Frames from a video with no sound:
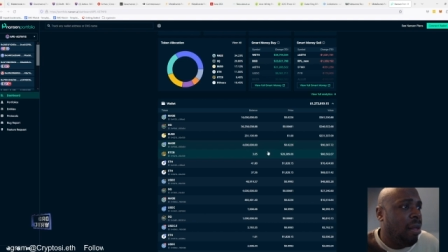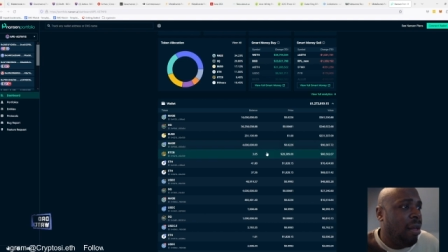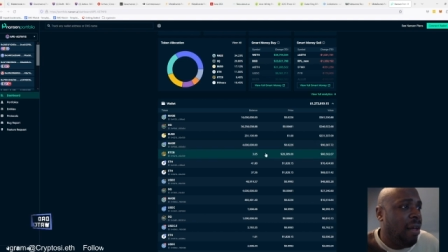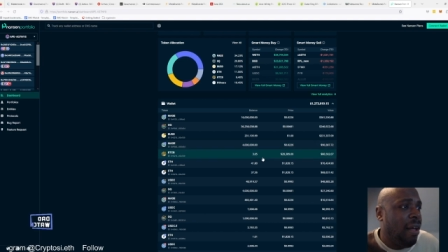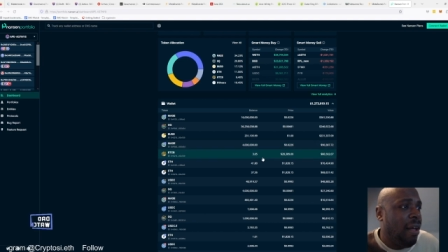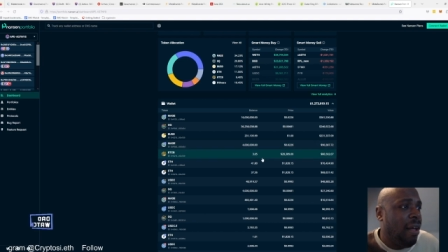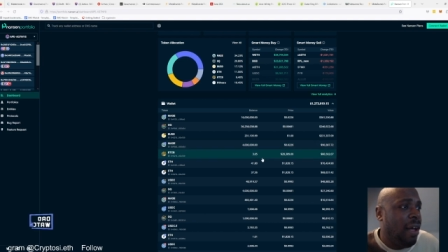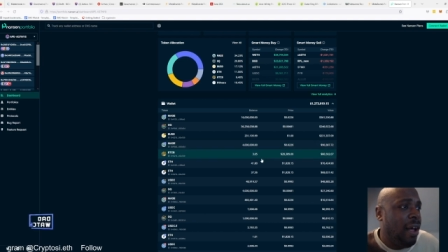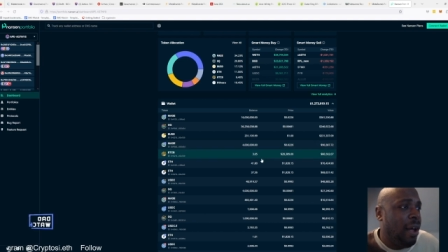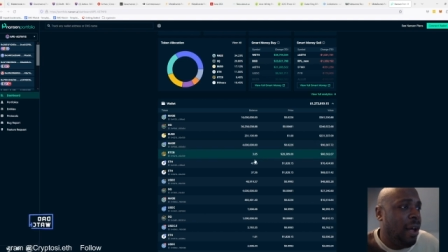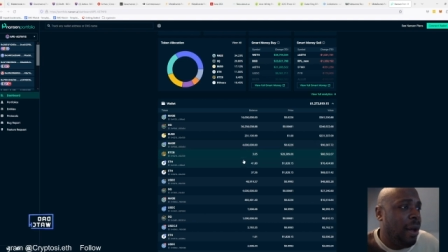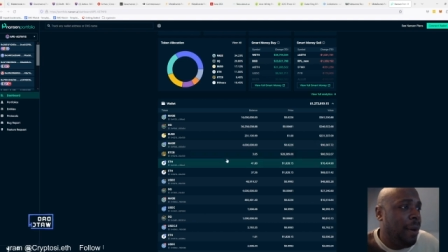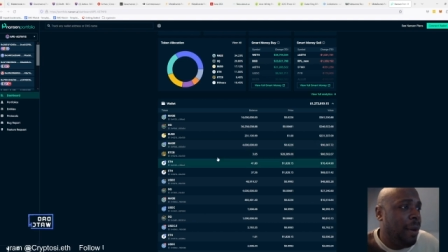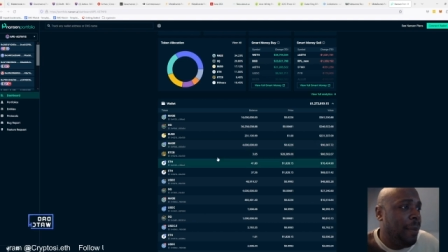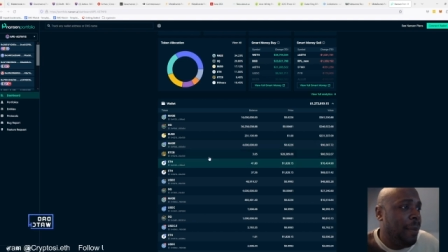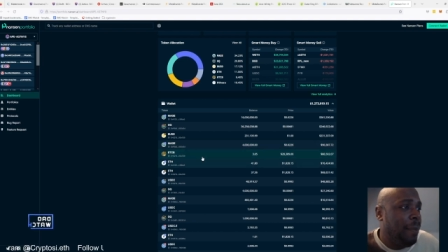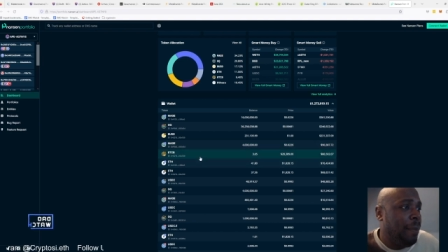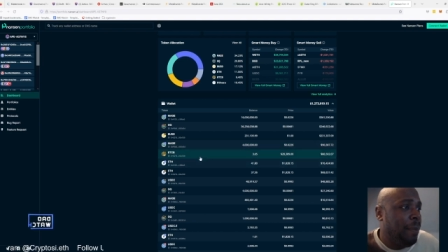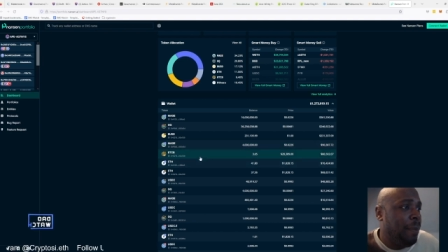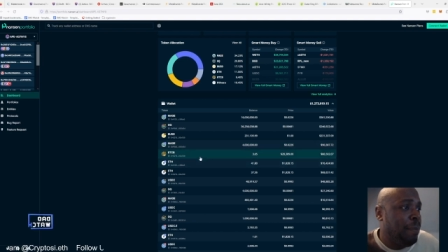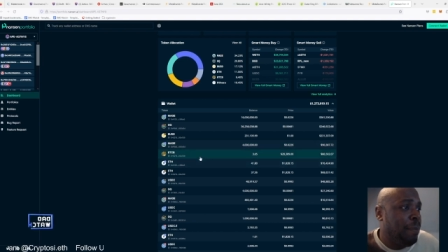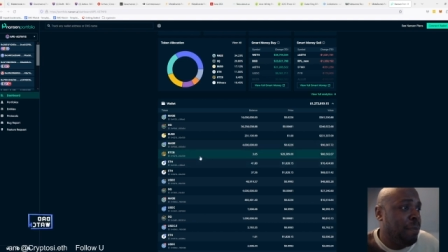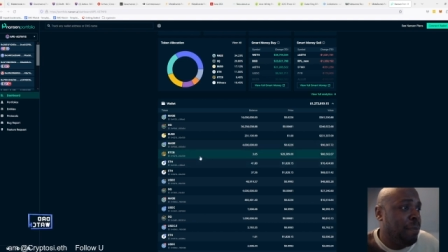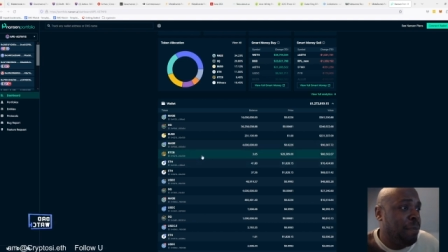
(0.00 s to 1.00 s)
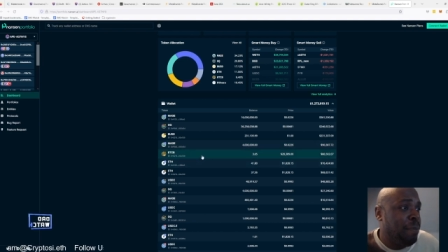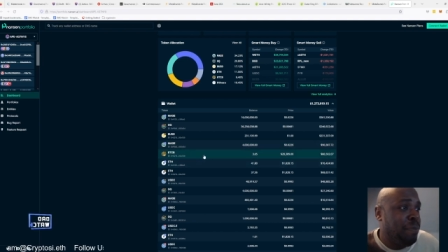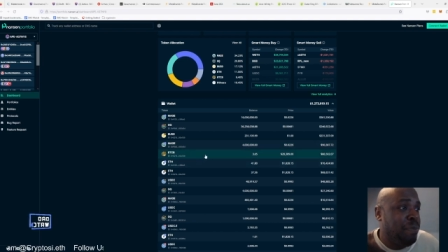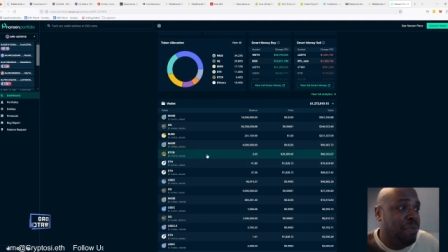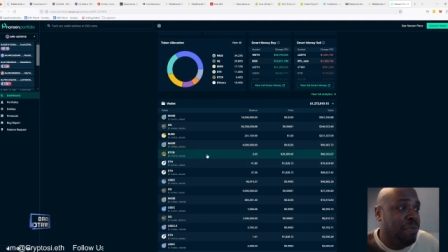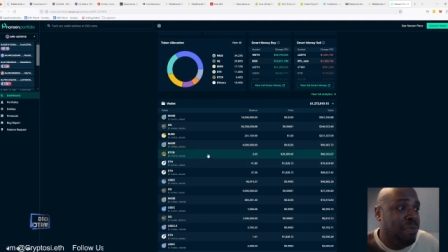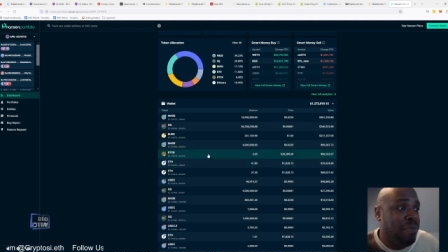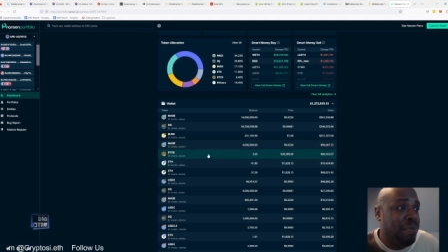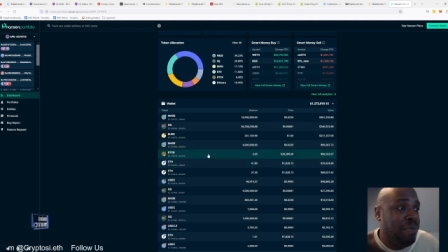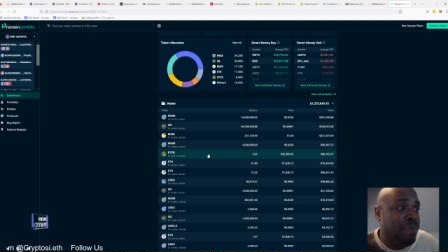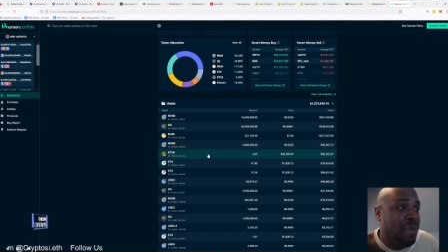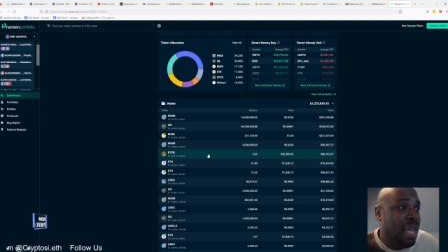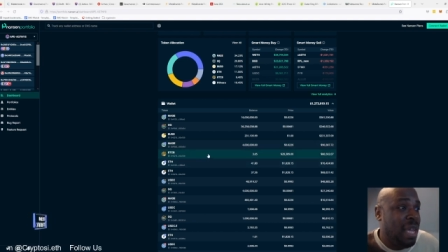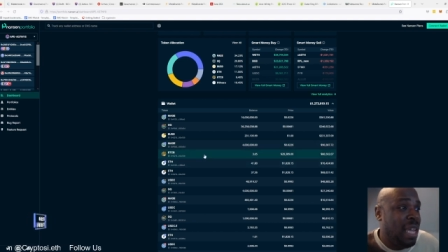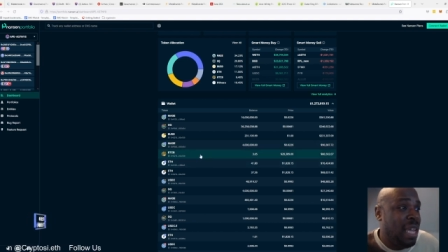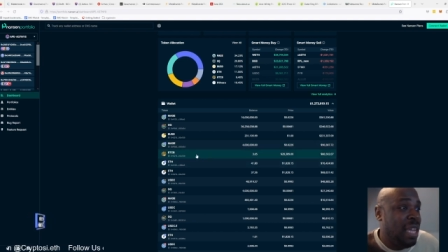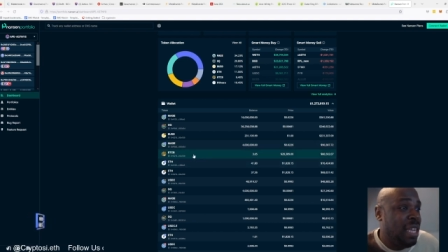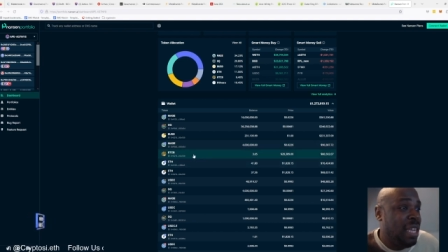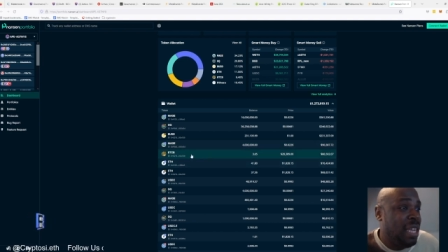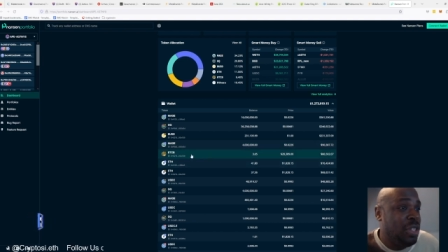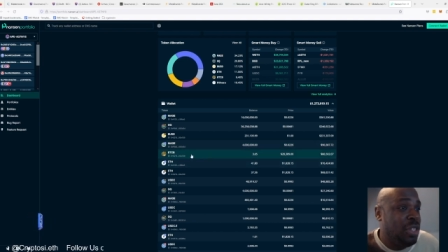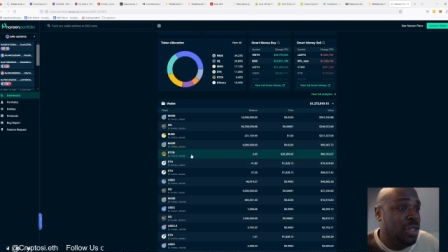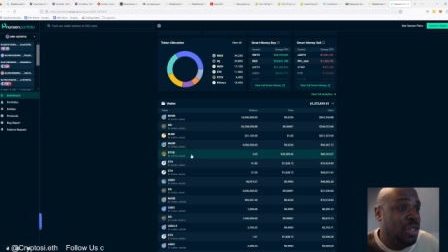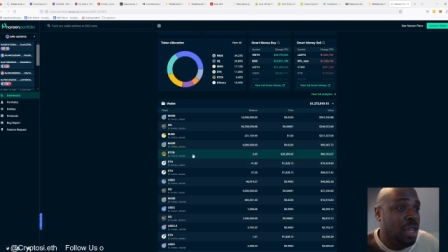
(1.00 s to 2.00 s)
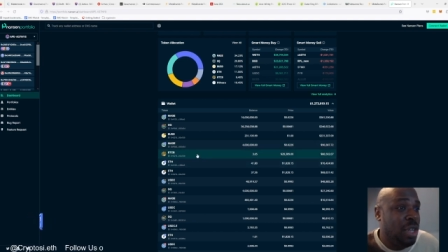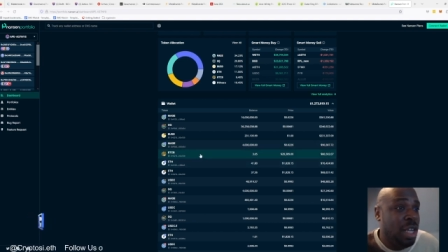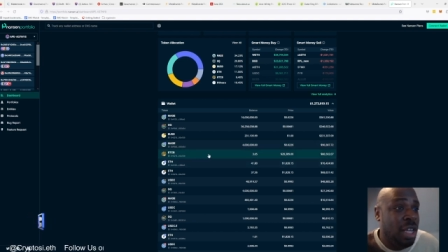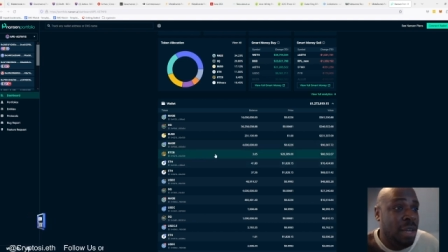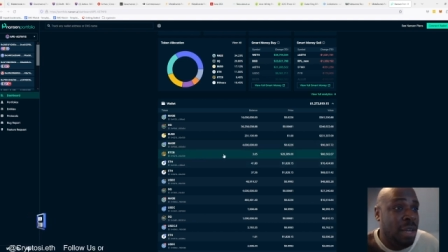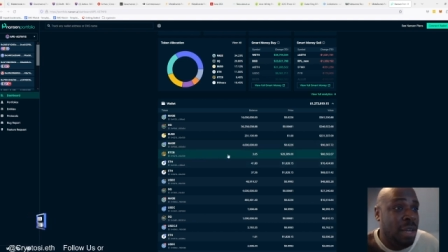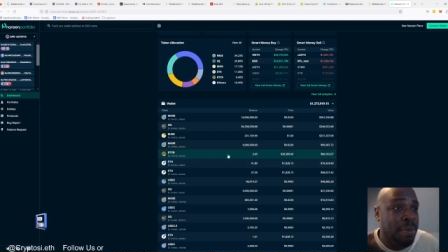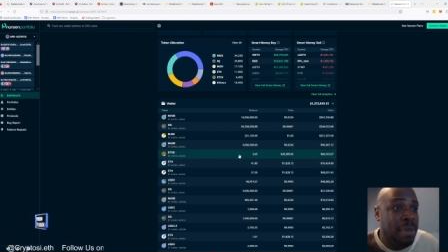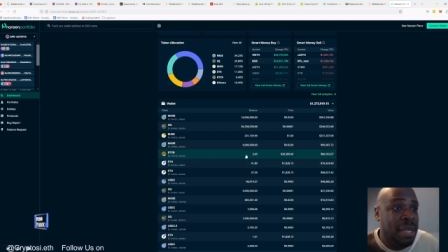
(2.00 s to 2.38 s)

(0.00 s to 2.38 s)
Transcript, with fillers: Um, Mage, uh,